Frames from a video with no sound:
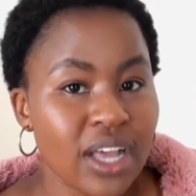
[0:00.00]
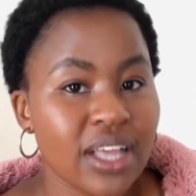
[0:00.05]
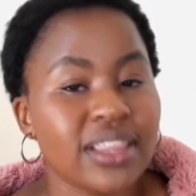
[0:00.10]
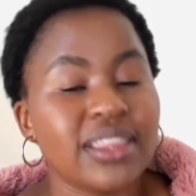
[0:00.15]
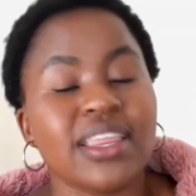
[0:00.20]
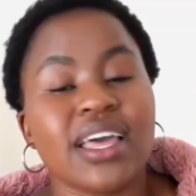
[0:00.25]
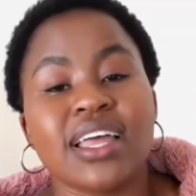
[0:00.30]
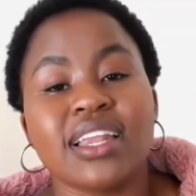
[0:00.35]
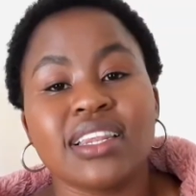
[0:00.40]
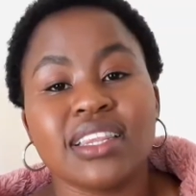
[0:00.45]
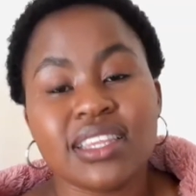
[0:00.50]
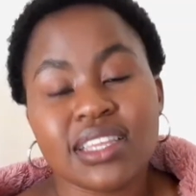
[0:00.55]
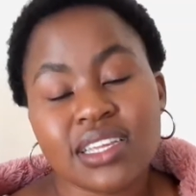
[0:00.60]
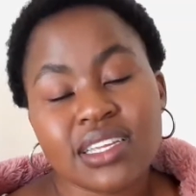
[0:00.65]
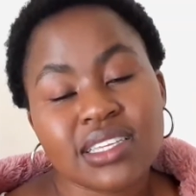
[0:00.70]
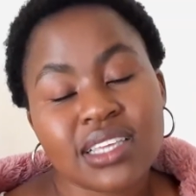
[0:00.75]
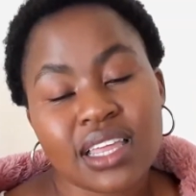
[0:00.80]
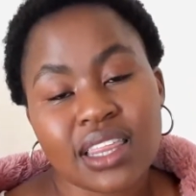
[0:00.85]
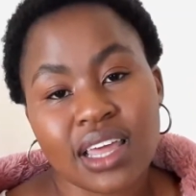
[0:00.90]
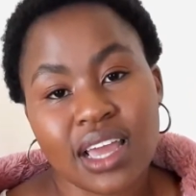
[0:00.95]
then
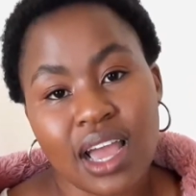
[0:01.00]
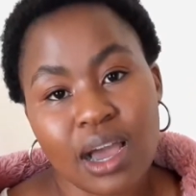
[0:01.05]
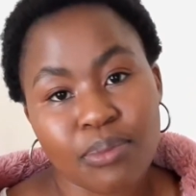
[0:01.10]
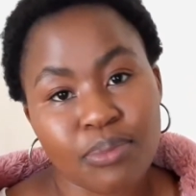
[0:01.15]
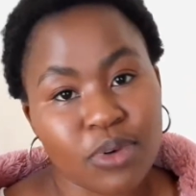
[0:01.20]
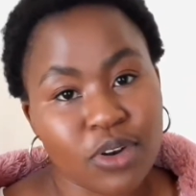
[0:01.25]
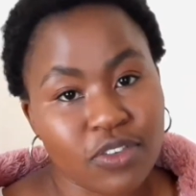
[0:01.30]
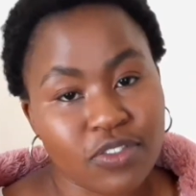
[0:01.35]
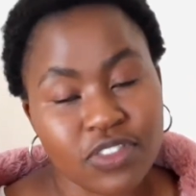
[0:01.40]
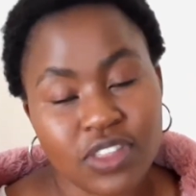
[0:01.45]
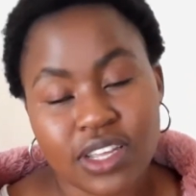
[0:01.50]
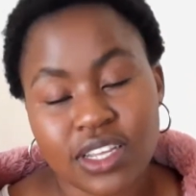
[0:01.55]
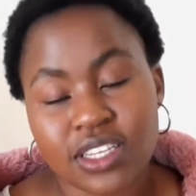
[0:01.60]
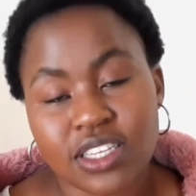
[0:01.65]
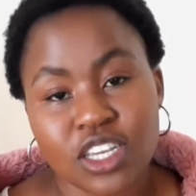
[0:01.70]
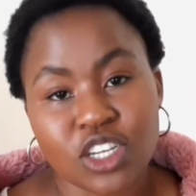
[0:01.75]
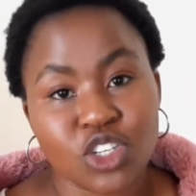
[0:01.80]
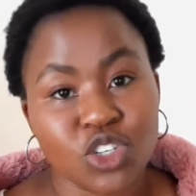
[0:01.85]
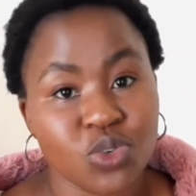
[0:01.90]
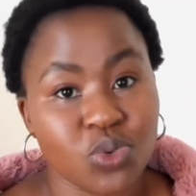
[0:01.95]
these are the couple of things
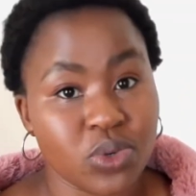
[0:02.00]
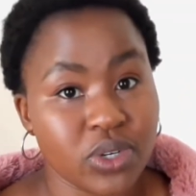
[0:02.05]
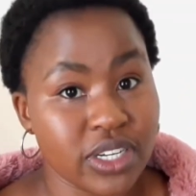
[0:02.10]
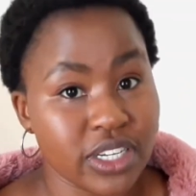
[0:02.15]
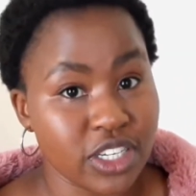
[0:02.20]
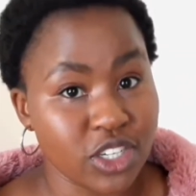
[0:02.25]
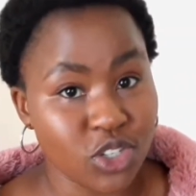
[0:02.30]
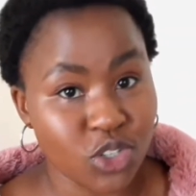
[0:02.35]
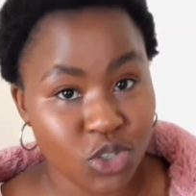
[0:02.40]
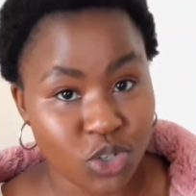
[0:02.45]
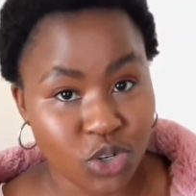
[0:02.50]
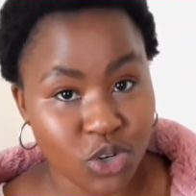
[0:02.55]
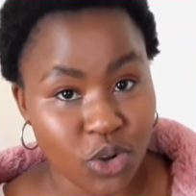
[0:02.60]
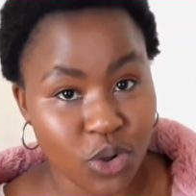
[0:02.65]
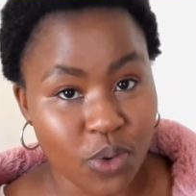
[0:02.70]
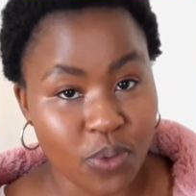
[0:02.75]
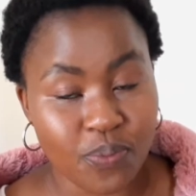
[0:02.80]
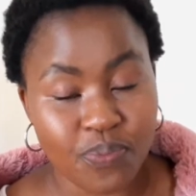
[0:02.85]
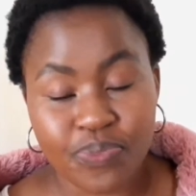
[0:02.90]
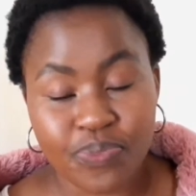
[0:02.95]
that you would need to know.